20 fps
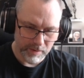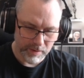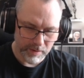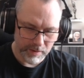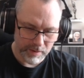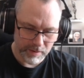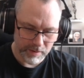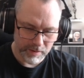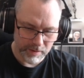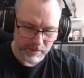
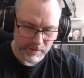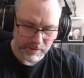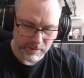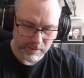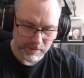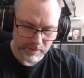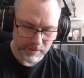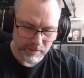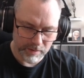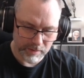
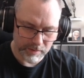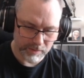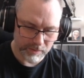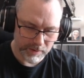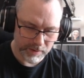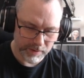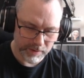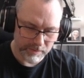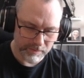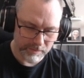Uh, go
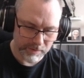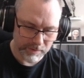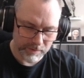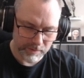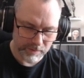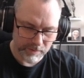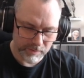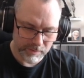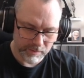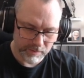on it. We'll
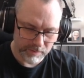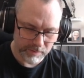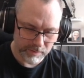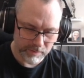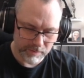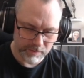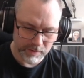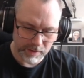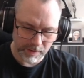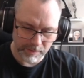do
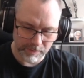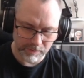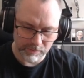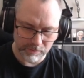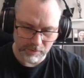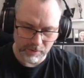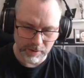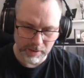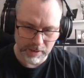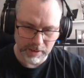double
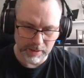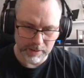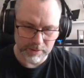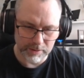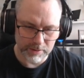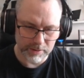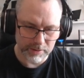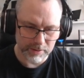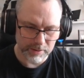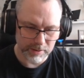
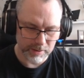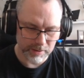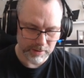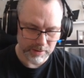rockets.